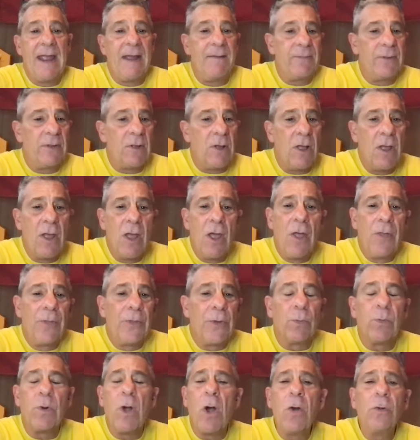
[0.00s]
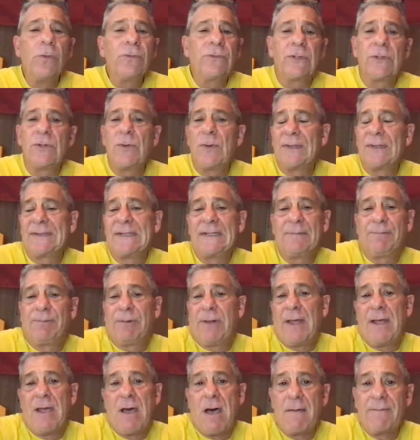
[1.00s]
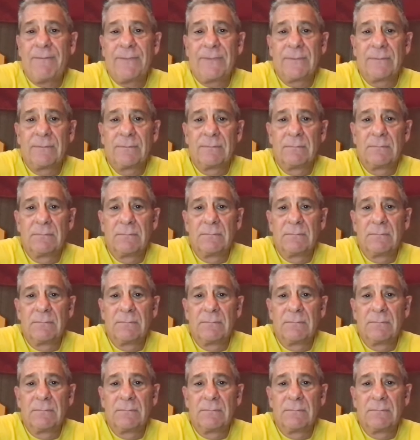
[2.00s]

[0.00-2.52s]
The road to USC's playoffs,